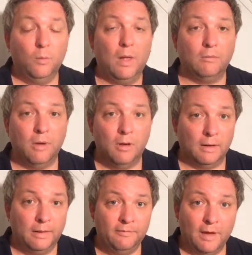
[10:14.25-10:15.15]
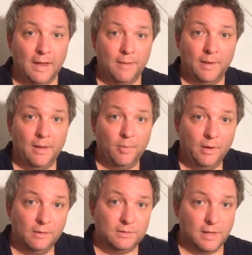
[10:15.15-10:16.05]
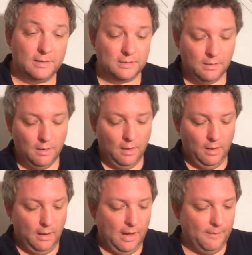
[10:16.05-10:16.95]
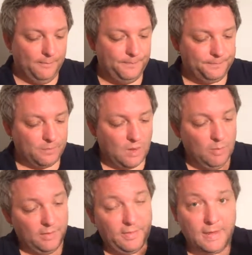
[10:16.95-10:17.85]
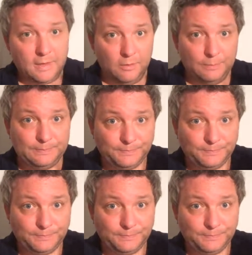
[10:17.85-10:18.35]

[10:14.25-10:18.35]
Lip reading: wrong, and if I am, I apologize. But thank you